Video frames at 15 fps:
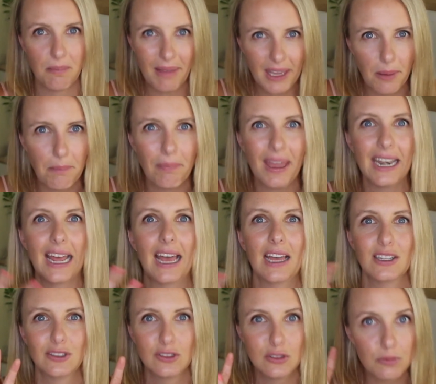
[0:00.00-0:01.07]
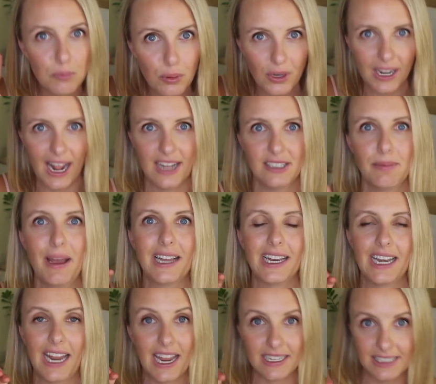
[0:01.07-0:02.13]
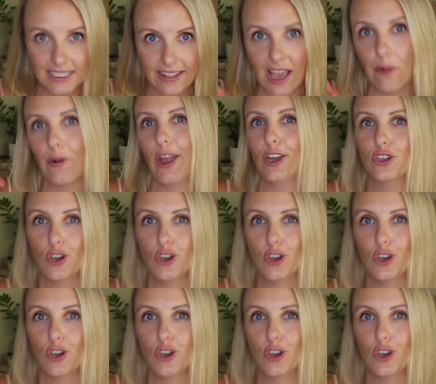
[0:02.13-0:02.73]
make it better, put it out to market again, did that work?